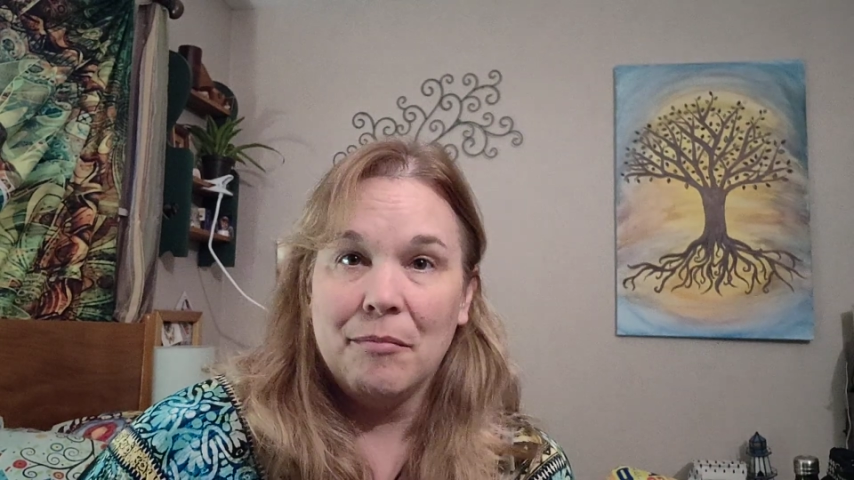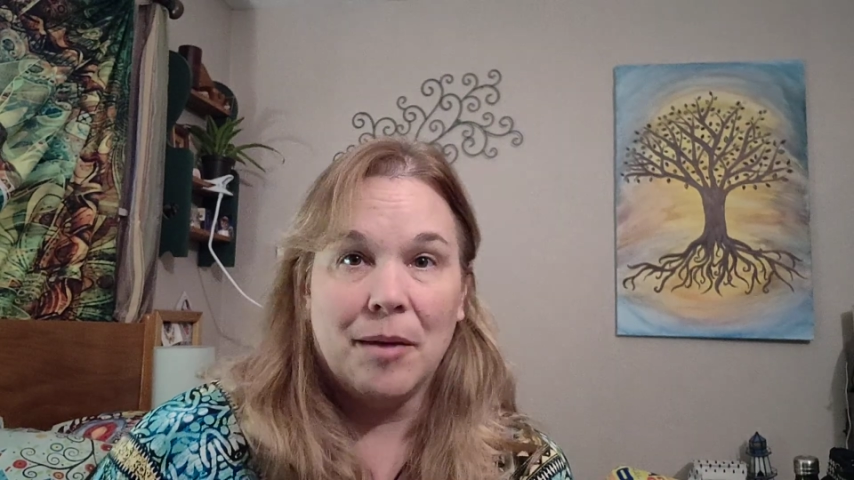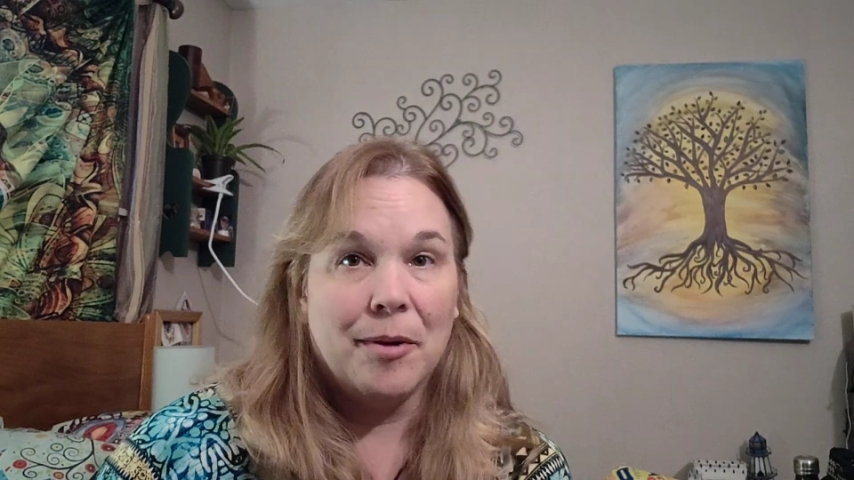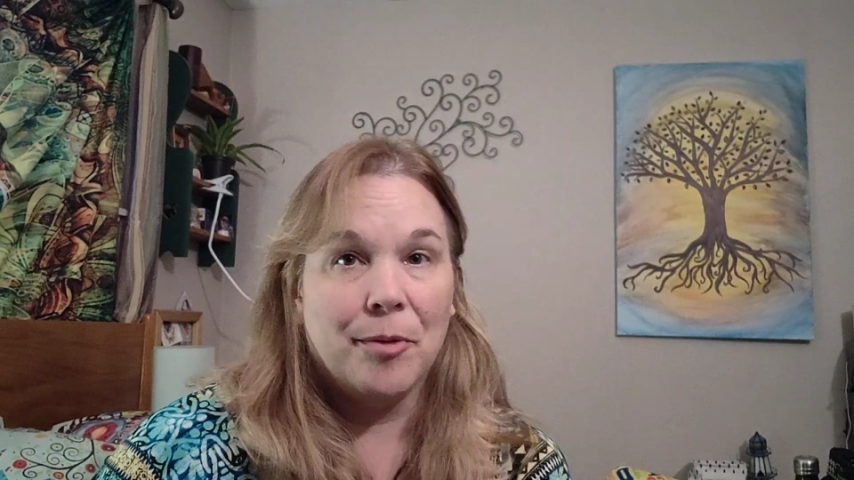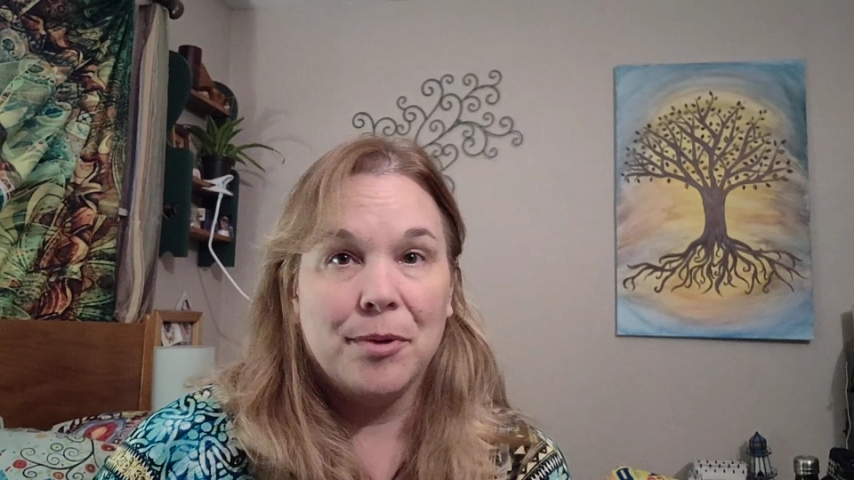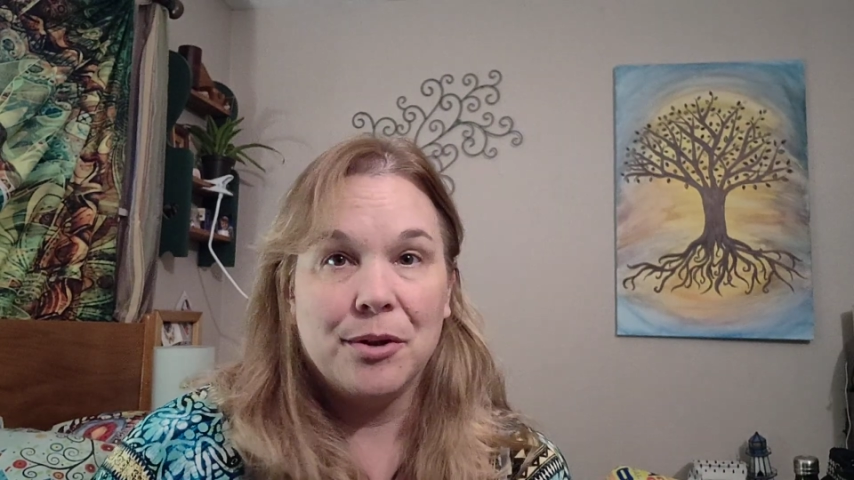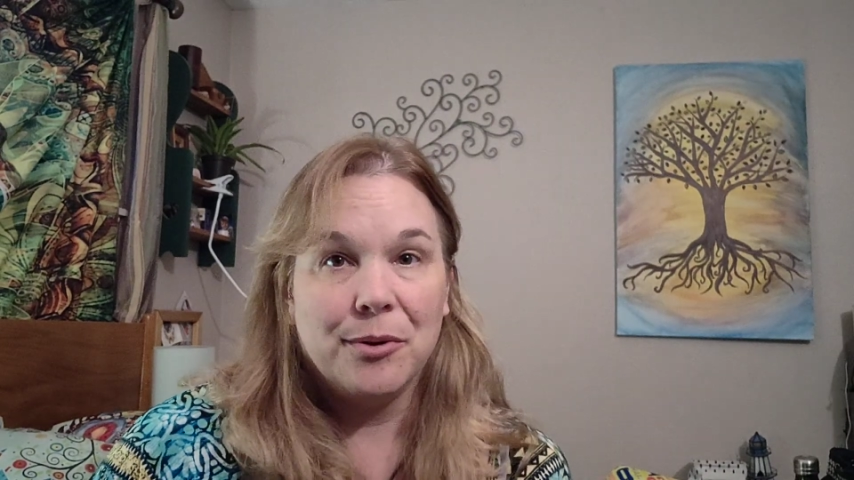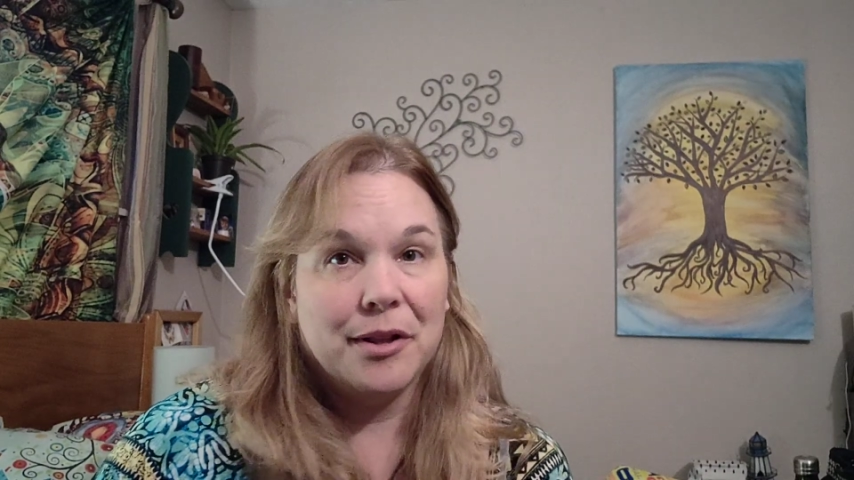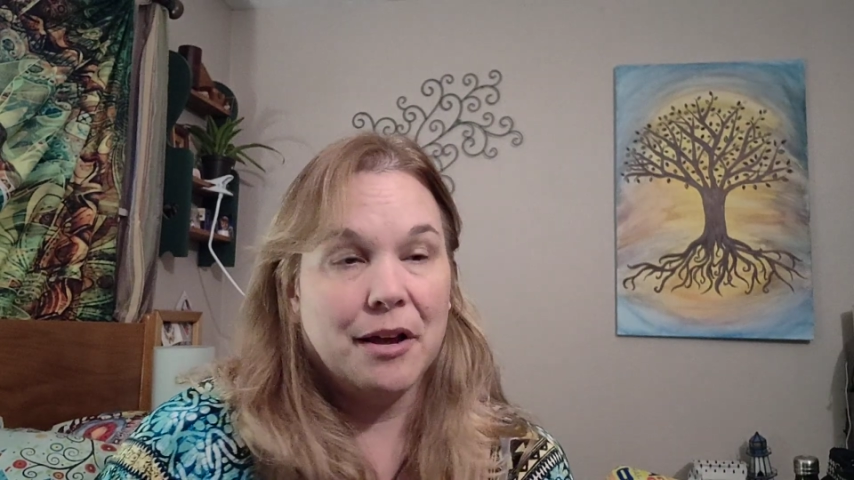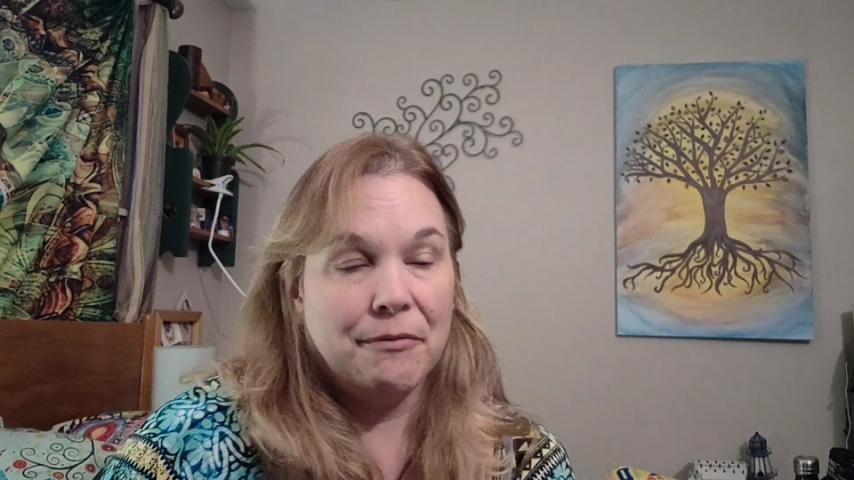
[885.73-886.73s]
Maybe I'll be
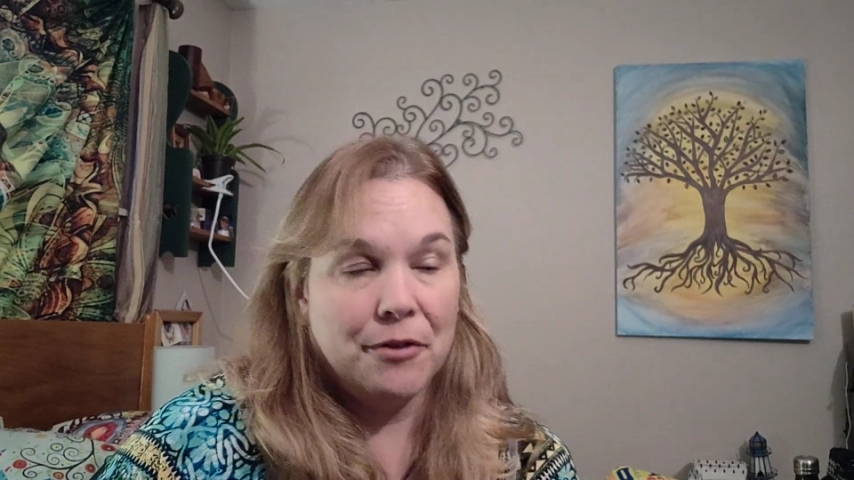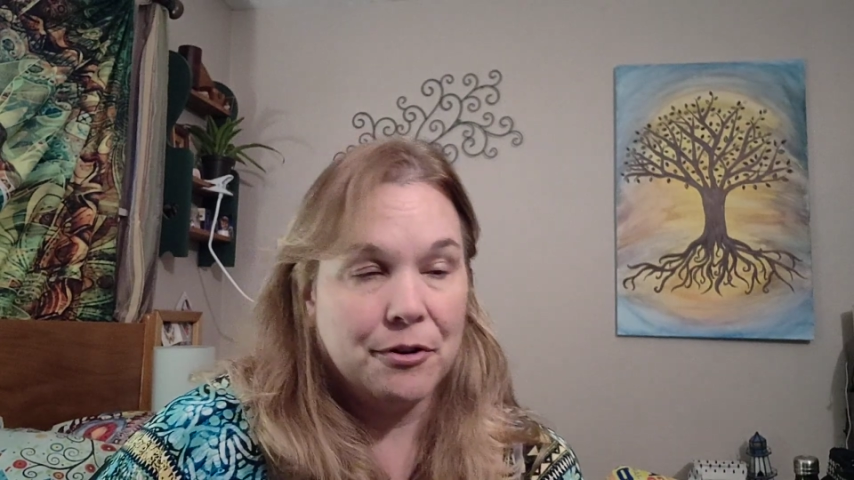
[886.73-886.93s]
doing that for